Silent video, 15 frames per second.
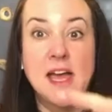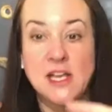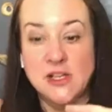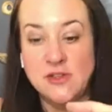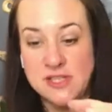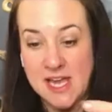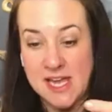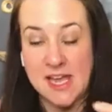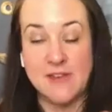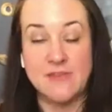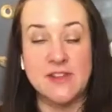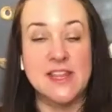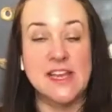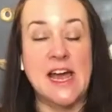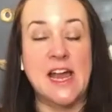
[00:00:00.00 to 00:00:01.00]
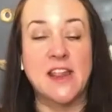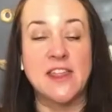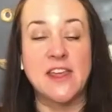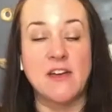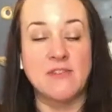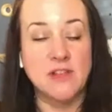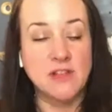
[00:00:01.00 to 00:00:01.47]
You take everything out of the
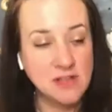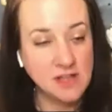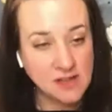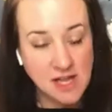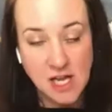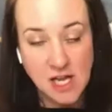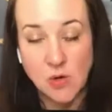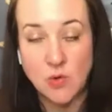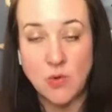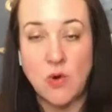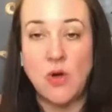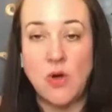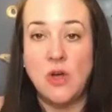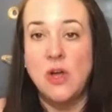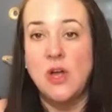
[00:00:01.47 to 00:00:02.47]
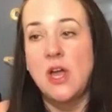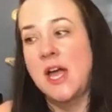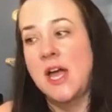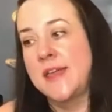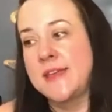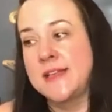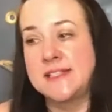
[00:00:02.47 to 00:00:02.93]
oven, you let it cool,
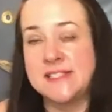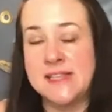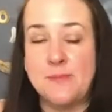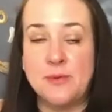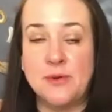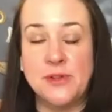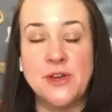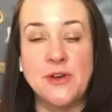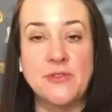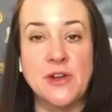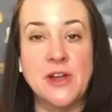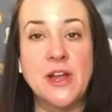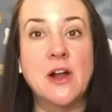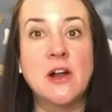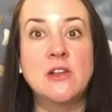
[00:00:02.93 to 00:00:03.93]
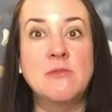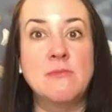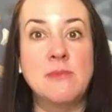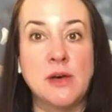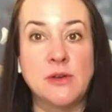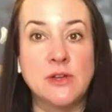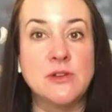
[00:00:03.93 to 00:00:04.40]
and then separately over here, you
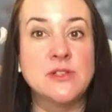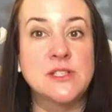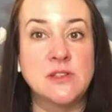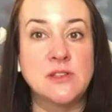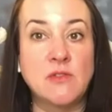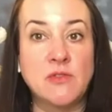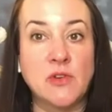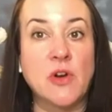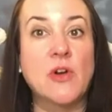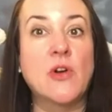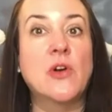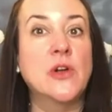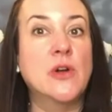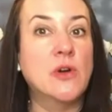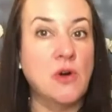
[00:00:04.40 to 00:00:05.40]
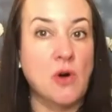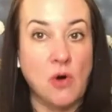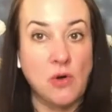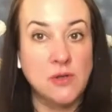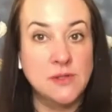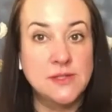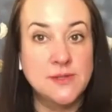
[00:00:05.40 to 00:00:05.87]
melt your silver or your
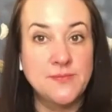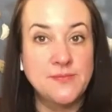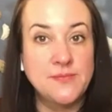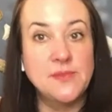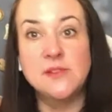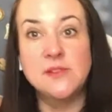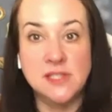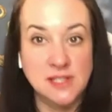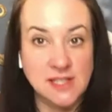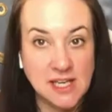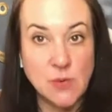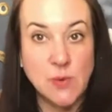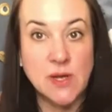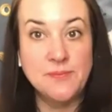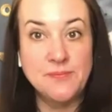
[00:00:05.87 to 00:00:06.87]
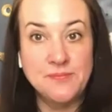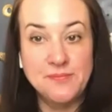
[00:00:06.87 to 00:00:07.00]
gold to liquid.